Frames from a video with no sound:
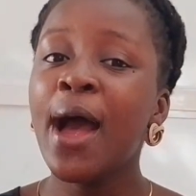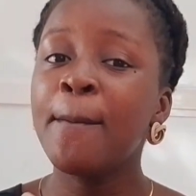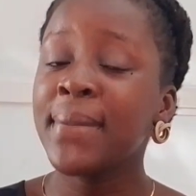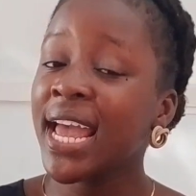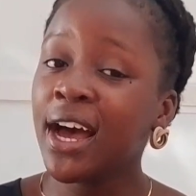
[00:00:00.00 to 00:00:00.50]

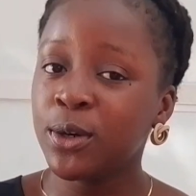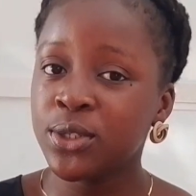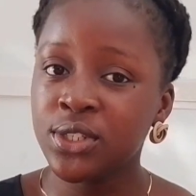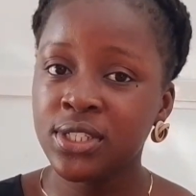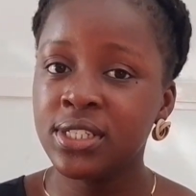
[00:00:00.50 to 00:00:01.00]
my
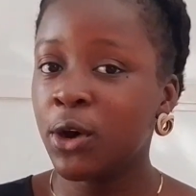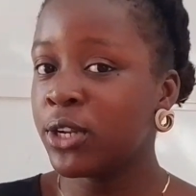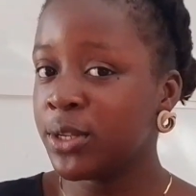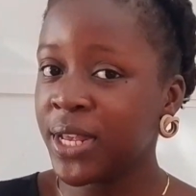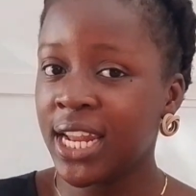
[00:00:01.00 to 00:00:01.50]
house on
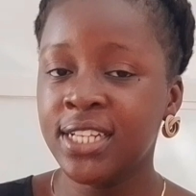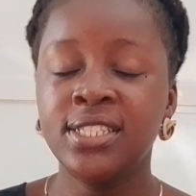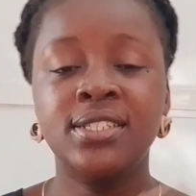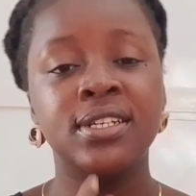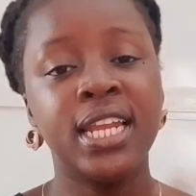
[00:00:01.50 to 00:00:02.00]
the mainland
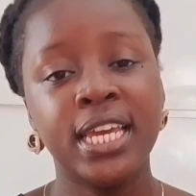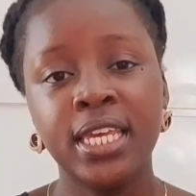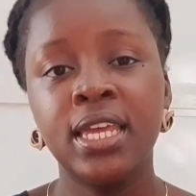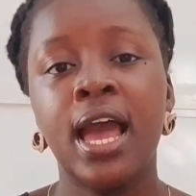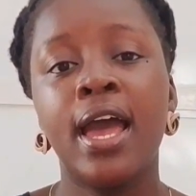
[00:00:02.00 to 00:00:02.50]
to
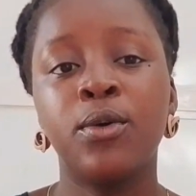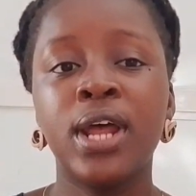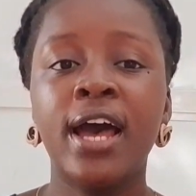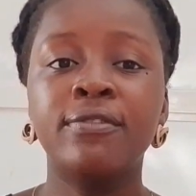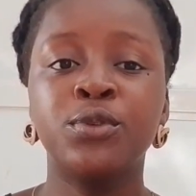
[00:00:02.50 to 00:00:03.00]
Lekki, I would
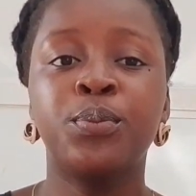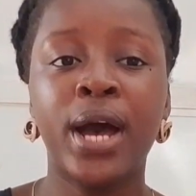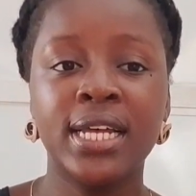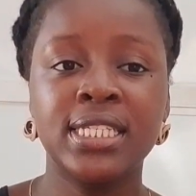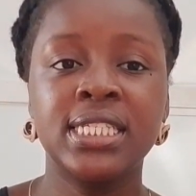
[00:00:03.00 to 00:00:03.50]
have to
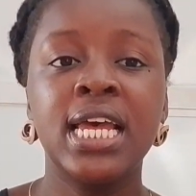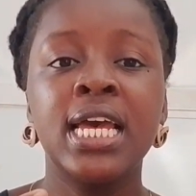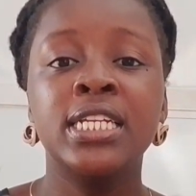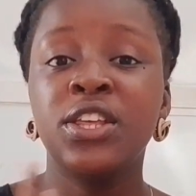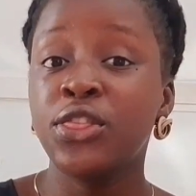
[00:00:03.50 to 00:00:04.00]
pass
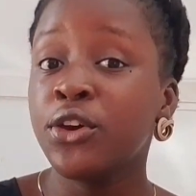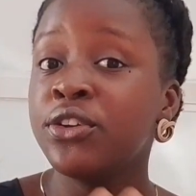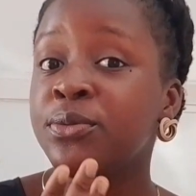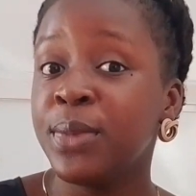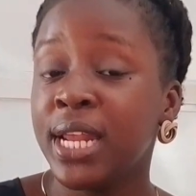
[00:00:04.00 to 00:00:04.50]
the
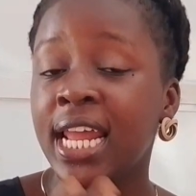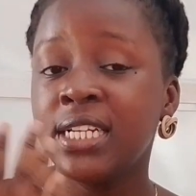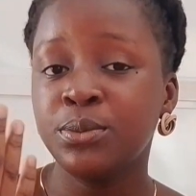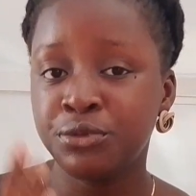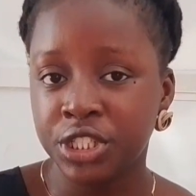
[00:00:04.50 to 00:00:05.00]
Third
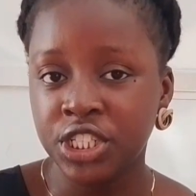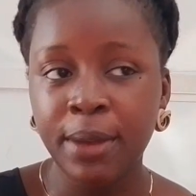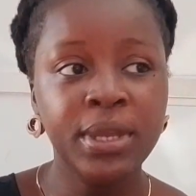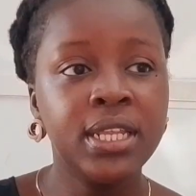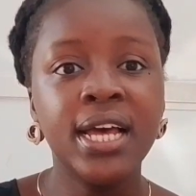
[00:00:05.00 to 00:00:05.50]
Mainland Bridge.
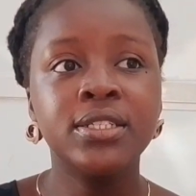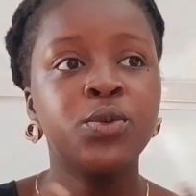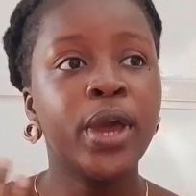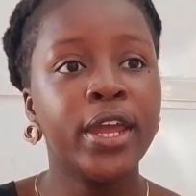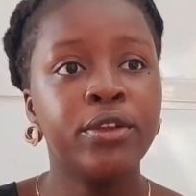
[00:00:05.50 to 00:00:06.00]
I mean, that's
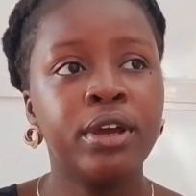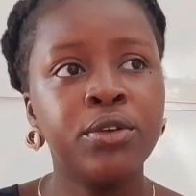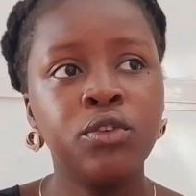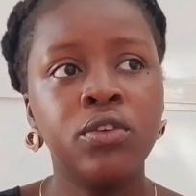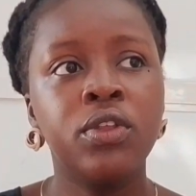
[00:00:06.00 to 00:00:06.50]
the way I knew. I
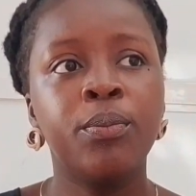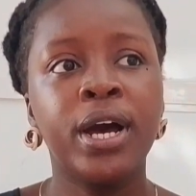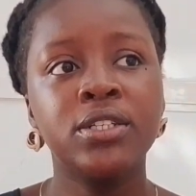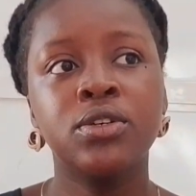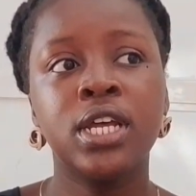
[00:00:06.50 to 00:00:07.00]
don't know if they
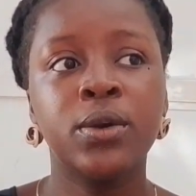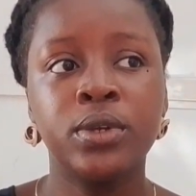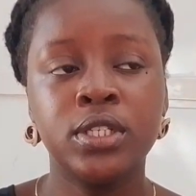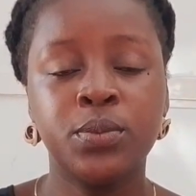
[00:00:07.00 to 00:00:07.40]
pass other ways,